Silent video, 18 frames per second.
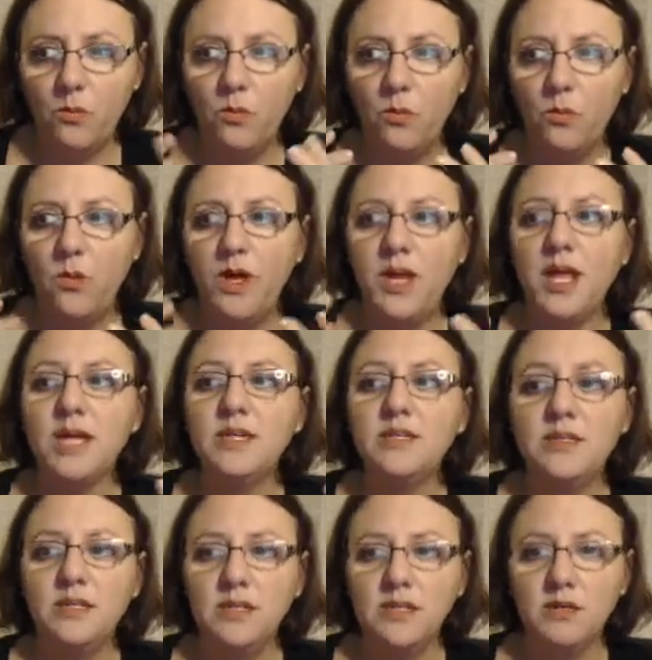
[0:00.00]
when I
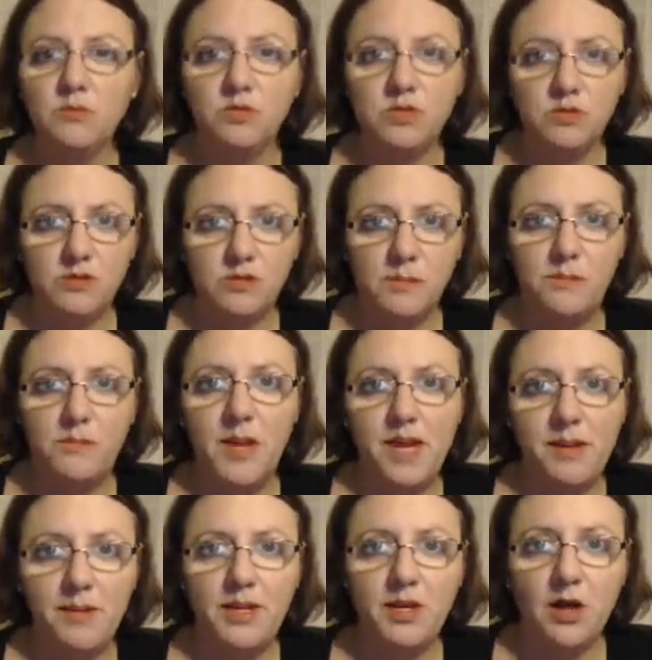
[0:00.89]
see them do the
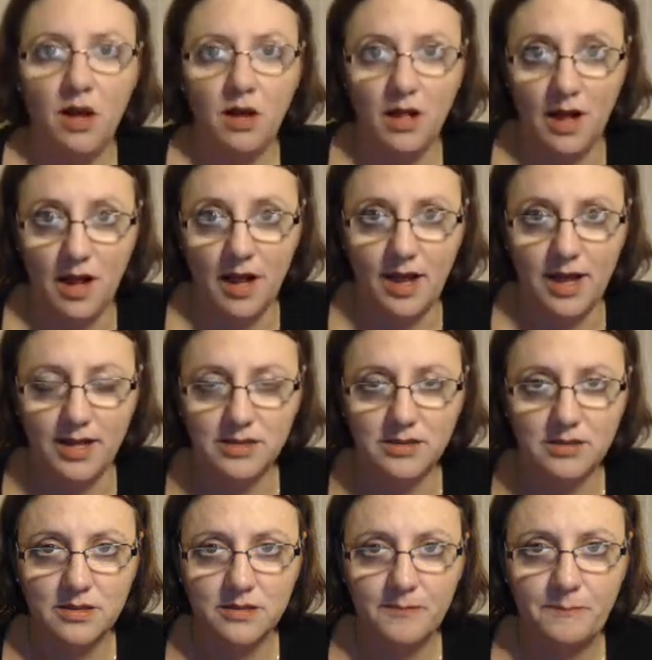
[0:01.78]
baby doll
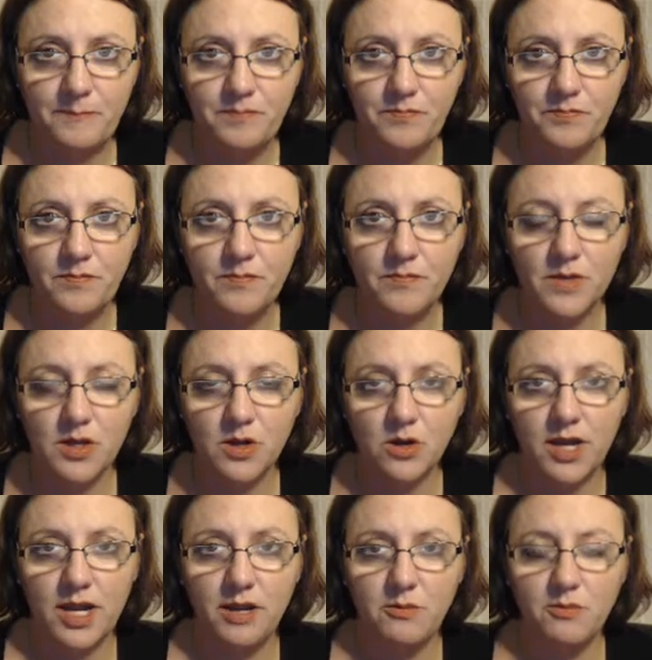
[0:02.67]
eyes,
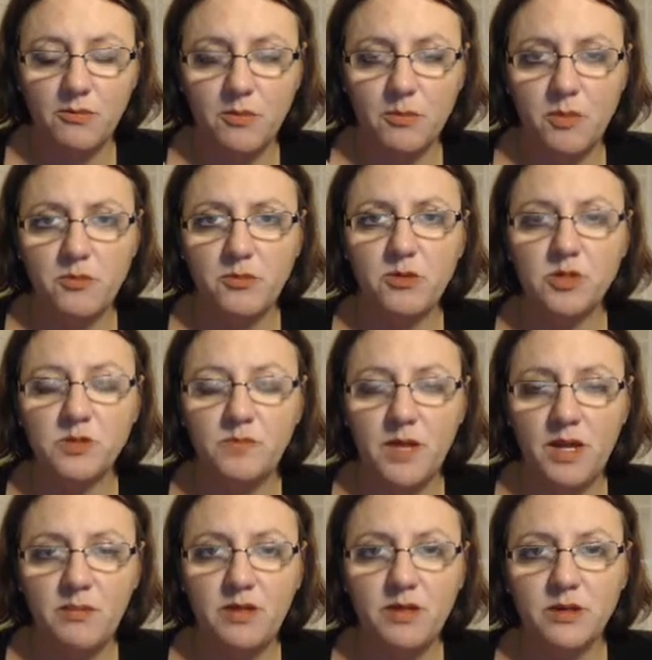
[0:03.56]
okay, remember those
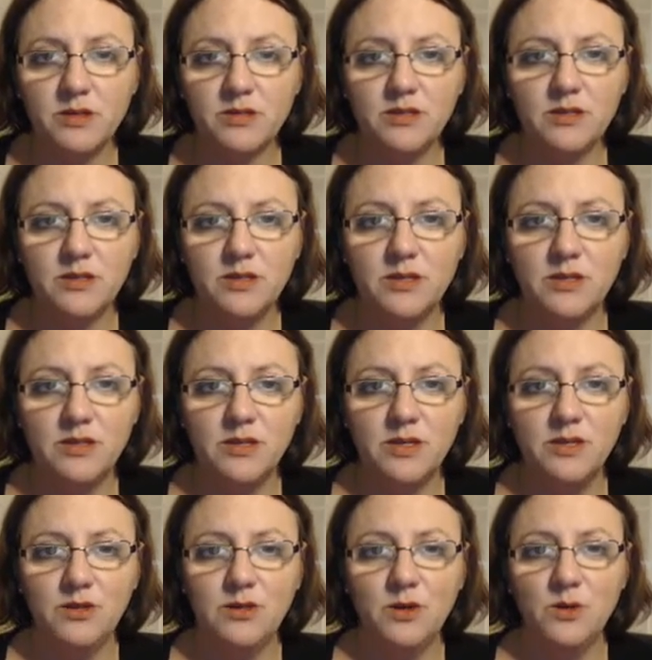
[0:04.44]
baby dolls in
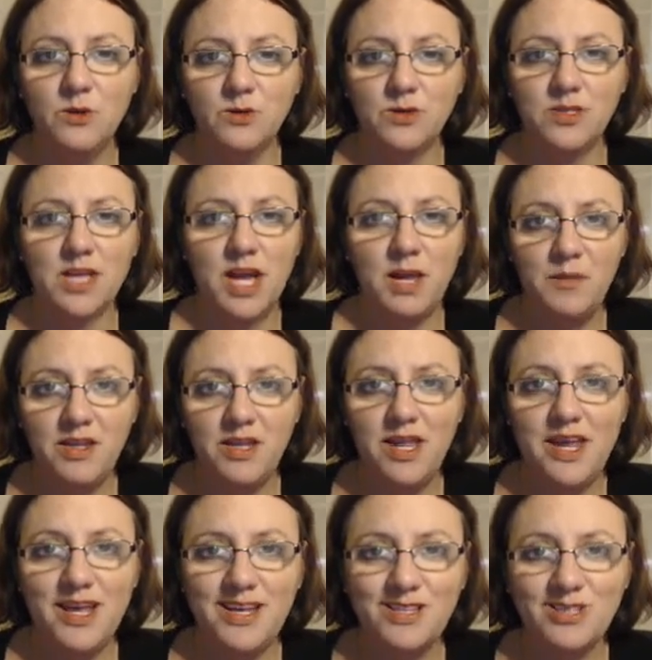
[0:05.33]
the old-timey
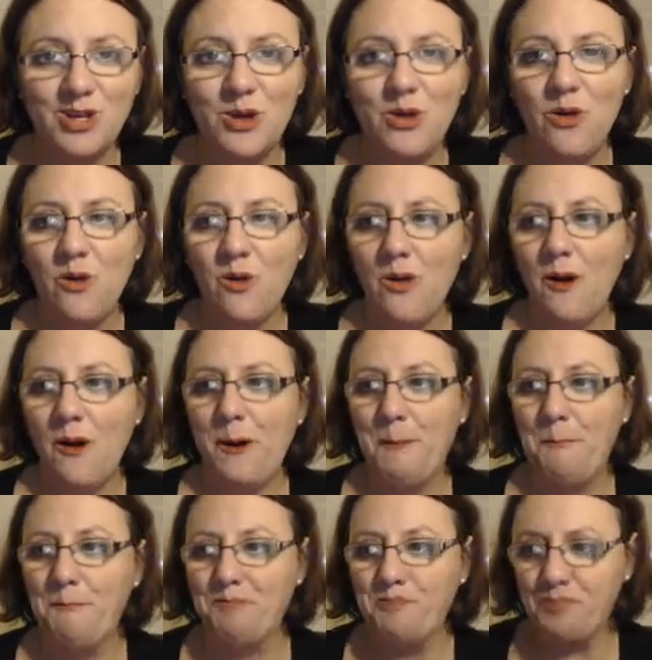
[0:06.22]
days?
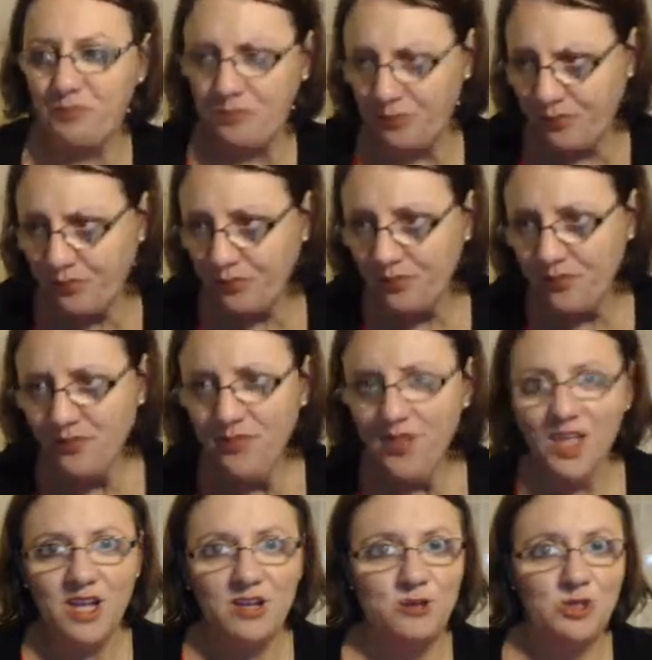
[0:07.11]
I
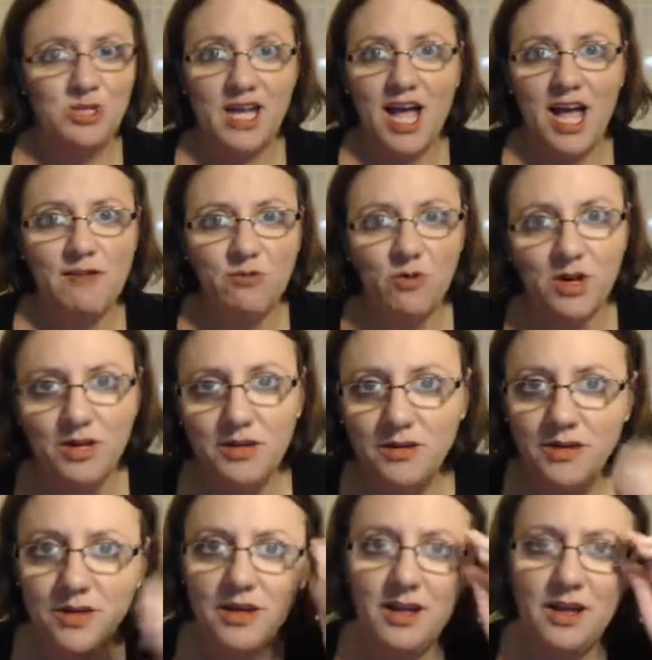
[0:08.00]
used to have one
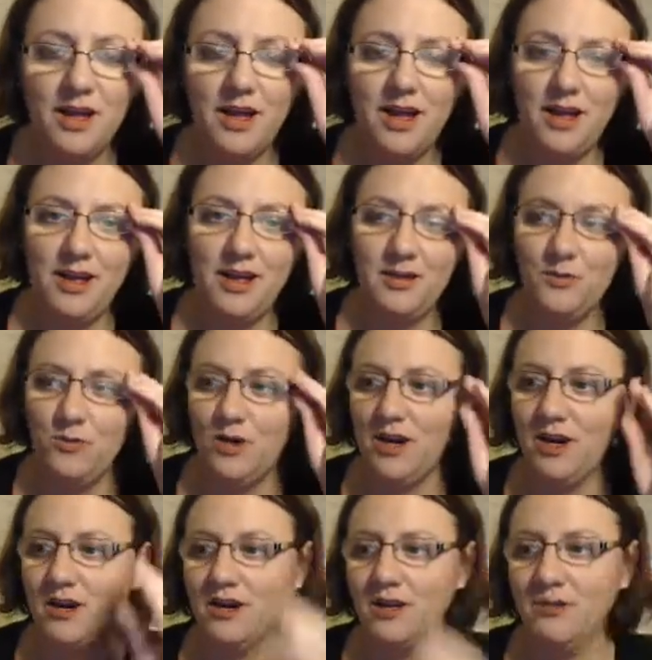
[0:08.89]

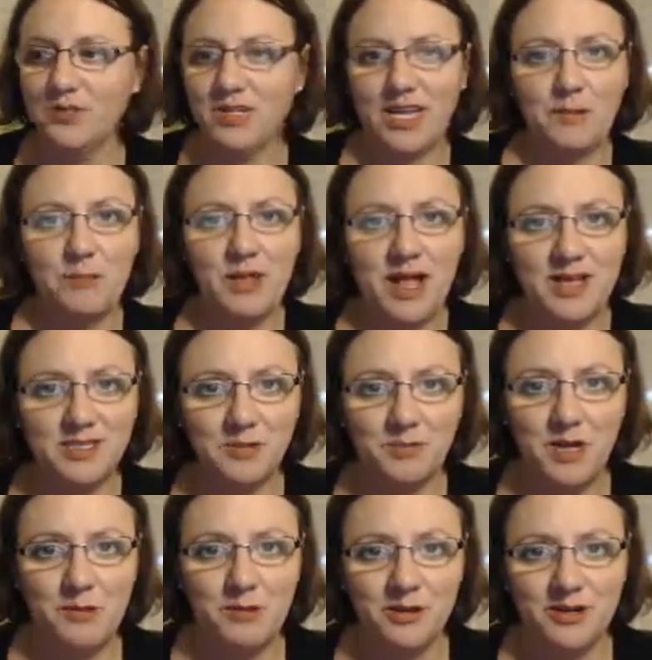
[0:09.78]
where it was like a plastic
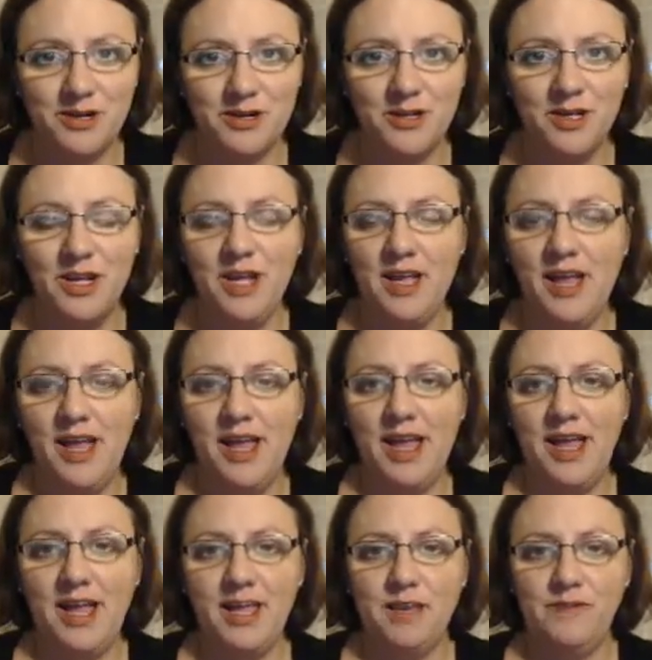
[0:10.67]
baby doll,
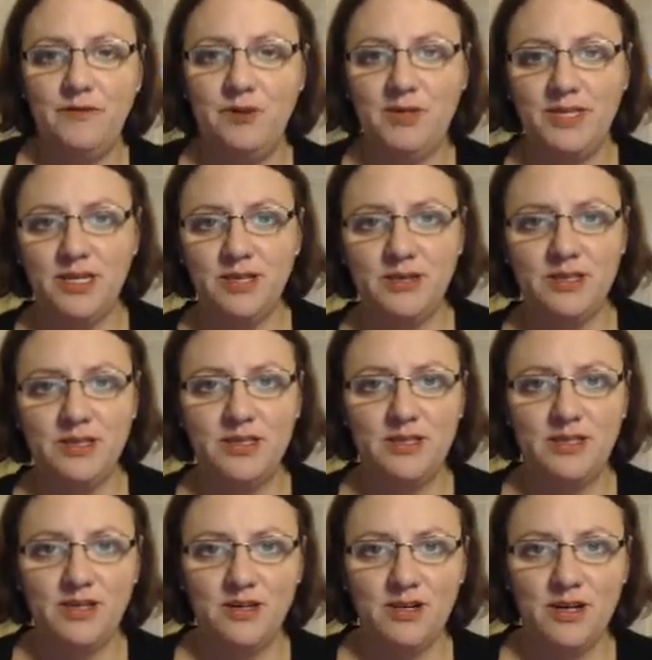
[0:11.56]
and if you
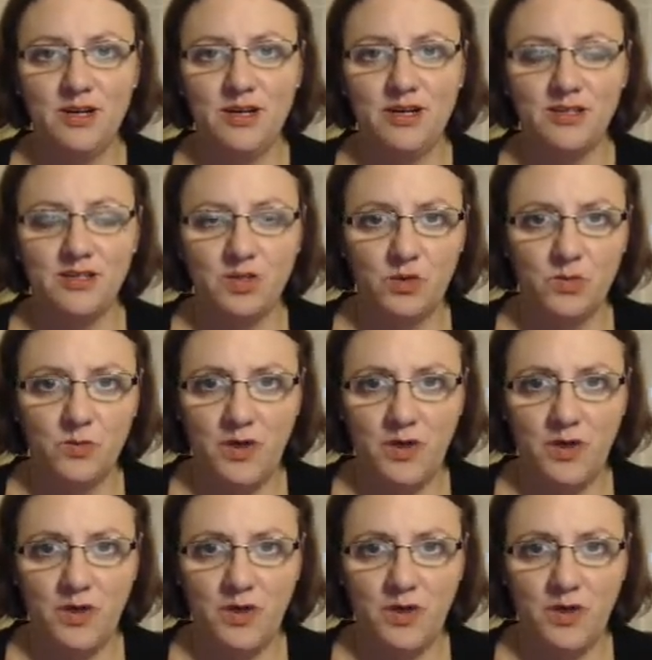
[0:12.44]
tilted the doll a certain